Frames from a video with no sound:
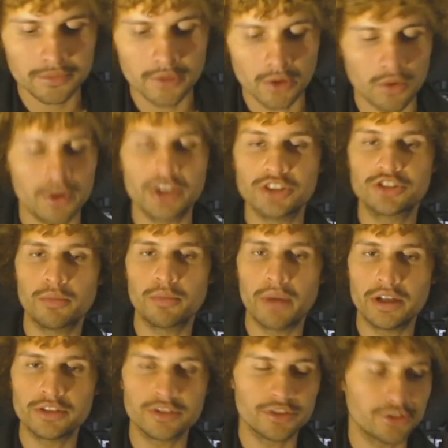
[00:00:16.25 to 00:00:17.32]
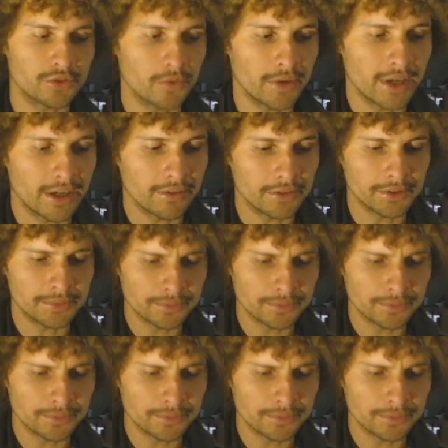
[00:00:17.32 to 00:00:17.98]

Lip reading: or instrumentals or whatever,